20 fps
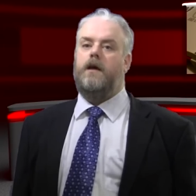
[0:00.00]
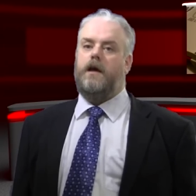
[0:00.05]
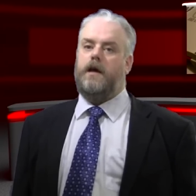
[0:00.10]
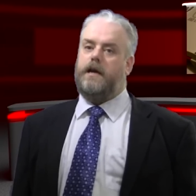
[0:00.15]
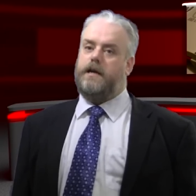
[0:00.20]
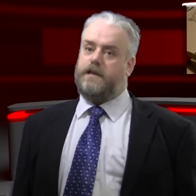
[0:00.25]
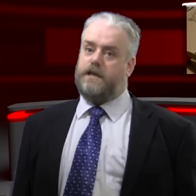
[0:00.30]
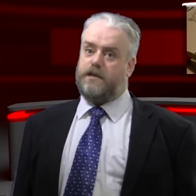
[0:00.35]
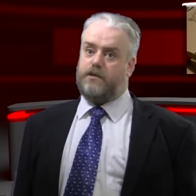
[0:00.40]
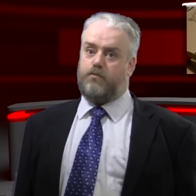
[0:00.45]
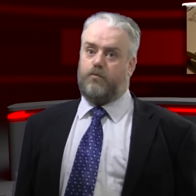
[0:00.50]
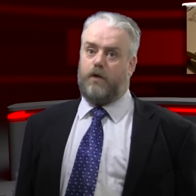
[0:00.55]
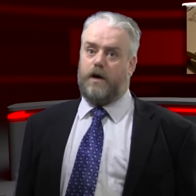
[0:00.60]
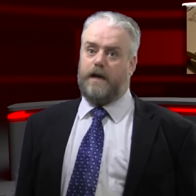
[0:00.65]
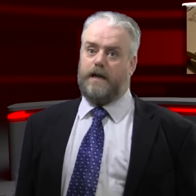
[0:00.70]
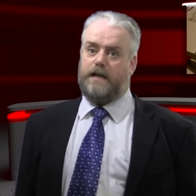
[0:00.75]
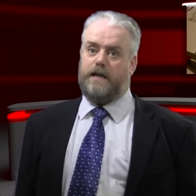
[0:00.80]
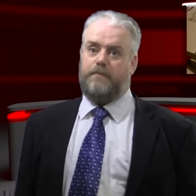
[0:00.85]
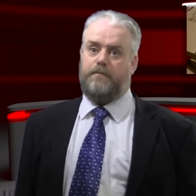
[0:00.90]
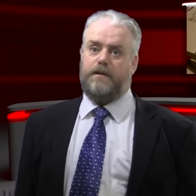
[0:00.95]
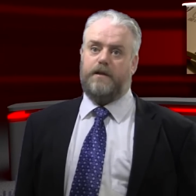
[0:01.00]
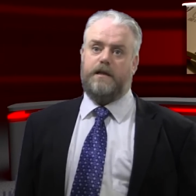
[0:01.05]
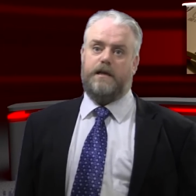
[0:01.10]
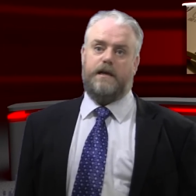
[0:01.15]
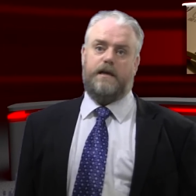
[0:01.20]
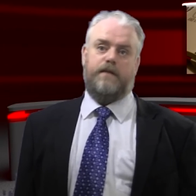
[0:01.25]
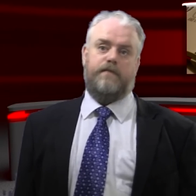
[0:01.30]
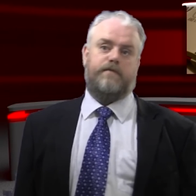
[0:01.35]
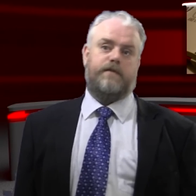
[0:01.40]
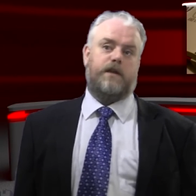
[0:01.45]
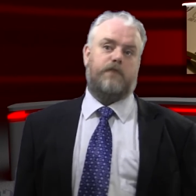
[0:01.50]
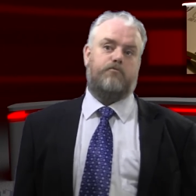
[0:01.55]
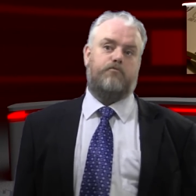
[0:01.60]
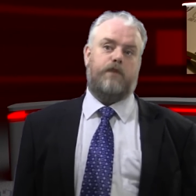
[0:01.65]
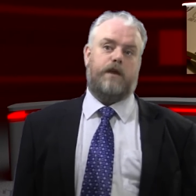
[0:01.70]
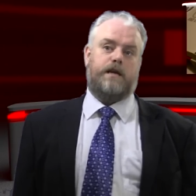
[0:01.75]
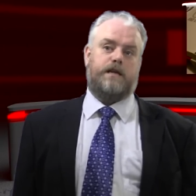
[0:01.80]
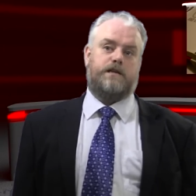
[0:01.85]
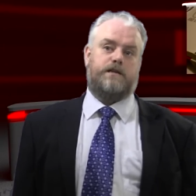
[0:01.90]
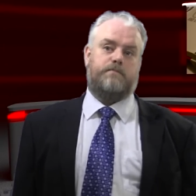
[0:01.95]
It is widely believed that
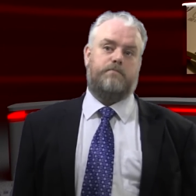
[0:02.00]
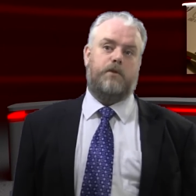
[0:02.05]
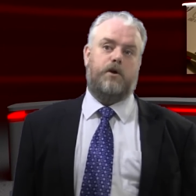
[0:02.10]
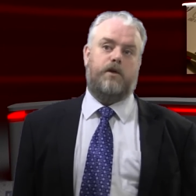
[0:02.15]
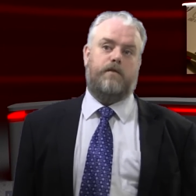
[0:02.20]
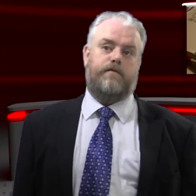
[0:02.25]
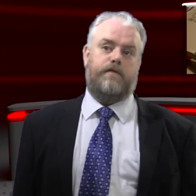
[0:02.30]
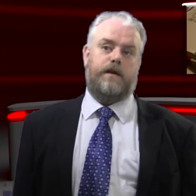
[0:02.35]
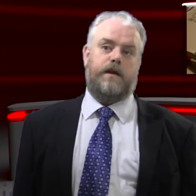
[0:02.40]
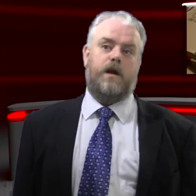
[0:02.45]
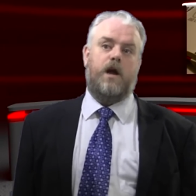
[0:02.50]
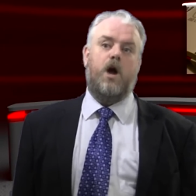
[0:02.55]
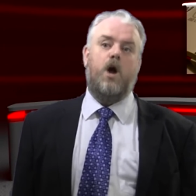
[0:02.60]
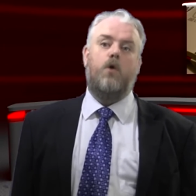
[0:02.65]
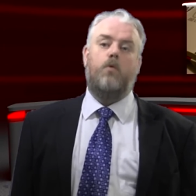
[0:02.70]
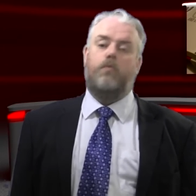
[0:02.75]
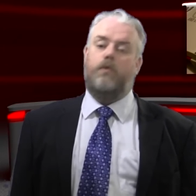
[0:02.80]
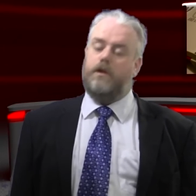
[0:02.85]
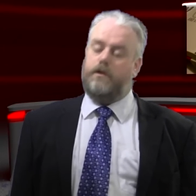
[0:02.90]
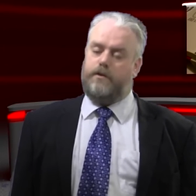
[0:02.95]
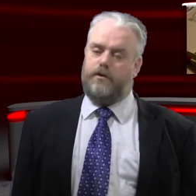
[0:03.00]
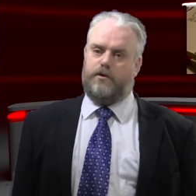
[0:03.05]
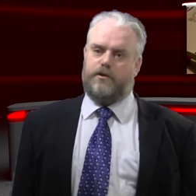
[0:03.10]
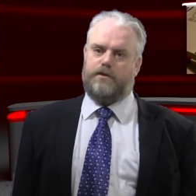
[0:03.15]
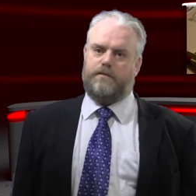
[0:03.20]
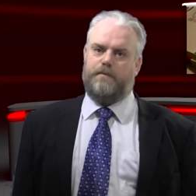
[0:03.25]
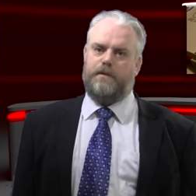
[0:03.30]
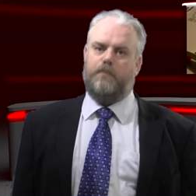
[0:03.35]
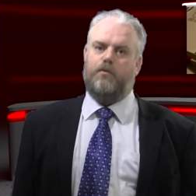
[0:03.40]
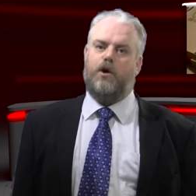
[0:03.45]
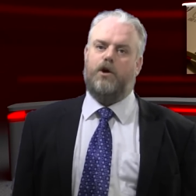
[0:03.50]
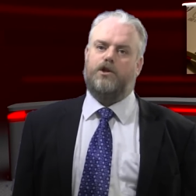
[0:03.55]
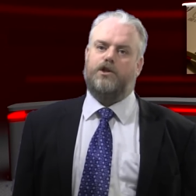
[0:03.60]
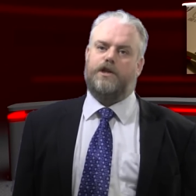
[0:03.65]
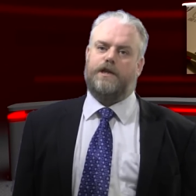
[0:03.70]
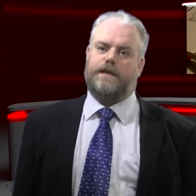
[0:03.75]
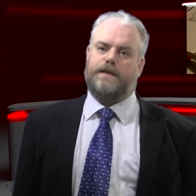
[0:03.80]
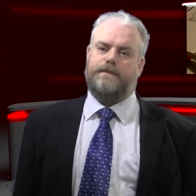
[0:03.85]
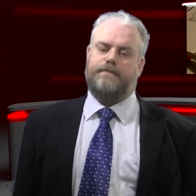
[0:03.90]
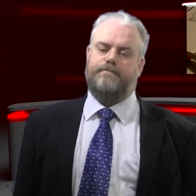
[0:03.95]
Rex Murphy will not be
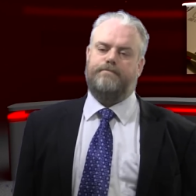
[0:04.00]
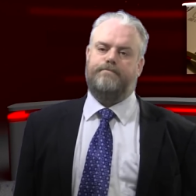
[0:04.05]
watching.